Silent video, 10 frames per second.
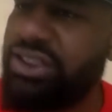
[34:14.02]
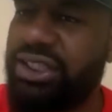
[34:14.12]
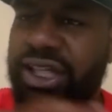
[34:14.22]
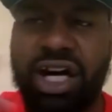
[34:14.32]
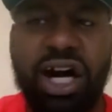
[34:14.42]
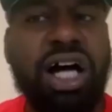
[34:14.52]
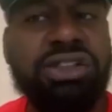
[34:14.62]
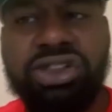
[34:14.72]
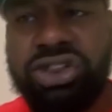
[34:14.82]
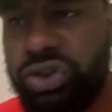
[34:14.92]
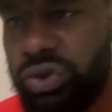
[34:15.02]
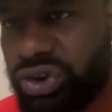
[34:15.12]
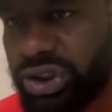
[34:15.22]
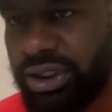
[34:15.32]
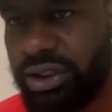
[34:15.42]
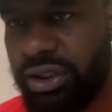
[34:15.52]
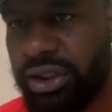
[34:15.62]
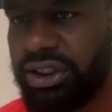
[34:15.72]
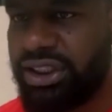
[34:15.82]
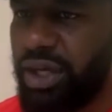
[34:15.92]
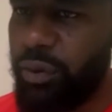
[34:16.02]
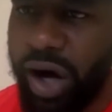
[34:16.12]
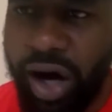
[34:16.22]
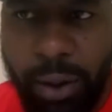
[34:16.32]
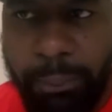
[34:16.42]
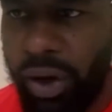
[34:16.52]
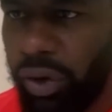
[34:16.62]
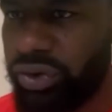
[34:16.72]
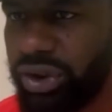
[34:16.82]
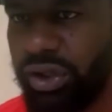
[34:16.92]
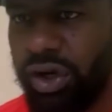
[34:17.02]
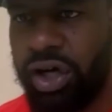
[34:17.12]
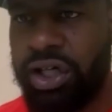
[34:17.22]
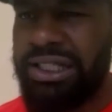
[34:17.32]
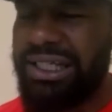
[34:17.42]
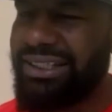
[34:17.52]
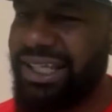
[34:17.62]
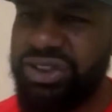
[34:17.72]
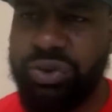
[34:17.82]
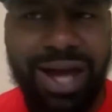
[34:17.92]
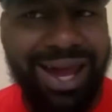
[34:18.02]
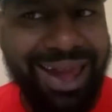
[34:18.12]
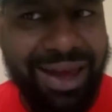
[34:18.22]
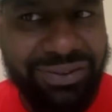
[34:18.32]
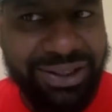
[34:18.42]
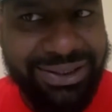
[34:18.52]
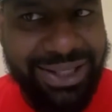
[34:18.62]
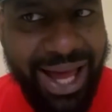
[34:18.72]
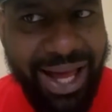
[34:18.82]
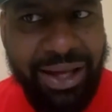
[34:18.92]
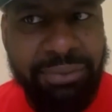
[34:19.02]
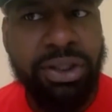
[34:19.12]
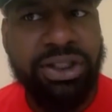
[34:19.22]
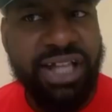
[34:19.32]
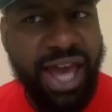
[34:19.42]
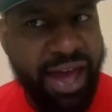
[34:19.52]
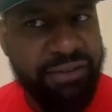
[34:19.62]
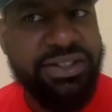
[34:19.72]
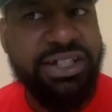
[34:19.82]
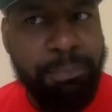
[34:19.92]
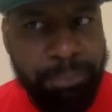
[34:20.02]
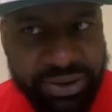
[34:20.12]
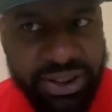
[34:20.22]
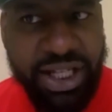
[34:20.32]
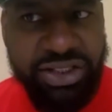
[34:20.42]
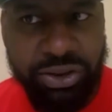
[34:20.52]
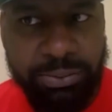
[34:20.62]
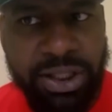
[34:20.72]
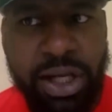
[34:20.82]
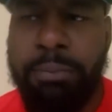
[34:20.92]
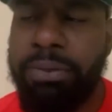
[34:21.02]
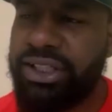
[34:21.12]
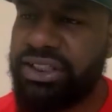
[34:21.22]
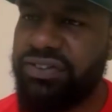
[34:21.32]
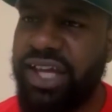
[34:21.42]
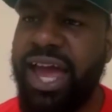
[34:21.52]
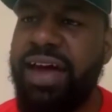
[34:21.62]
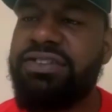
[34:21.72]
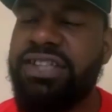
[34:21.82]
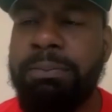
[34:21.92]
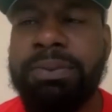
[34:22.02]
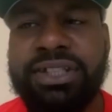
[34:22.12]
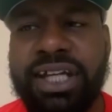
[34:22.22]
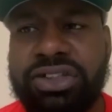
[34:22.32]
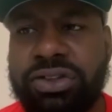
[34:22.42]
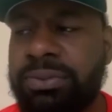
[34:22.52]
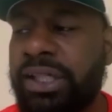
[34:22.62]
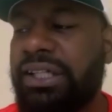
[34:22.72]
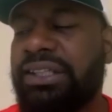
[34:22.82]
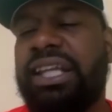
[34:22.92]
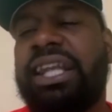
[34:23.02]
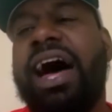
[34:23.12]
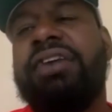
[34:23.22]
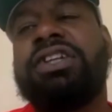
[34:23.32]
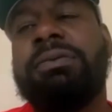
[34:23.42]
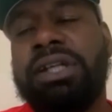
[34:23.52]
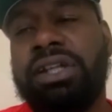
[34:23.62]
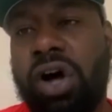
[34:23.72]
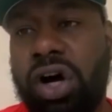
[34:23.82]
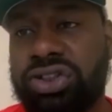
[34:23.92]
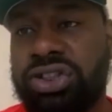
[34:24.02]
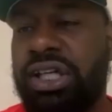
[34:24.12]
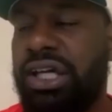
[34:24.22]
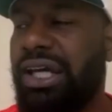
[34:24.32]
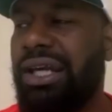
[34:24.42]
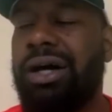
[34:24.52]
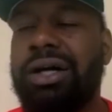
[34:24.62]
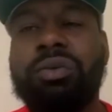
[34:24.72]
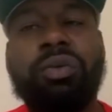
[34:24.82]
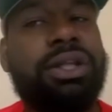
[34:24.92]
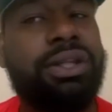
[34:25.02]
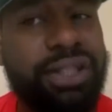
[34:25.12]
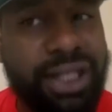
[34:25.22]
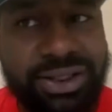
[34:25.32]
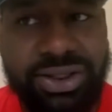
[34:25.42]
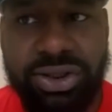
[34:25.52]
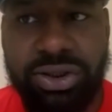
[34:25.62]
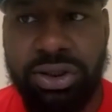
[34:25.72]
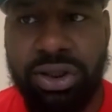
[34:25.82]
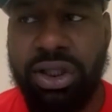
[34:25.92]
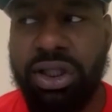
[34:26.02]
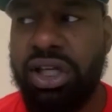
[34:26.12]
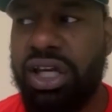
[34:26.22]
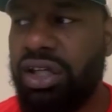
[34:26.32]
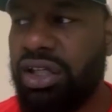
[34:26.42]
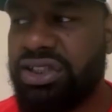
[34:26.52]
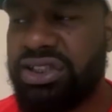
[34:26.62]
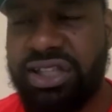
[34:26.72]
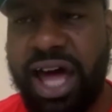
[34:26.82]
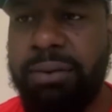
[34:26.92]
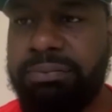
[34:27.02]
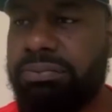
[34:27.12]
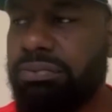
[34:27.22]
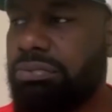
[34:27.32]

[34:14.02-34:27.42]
and to the Constitution that they will uphold the law, and they do not have the time to have temper tantrums, because if they have temper tantrums, then lives could be lost. And I'll end with this. Stop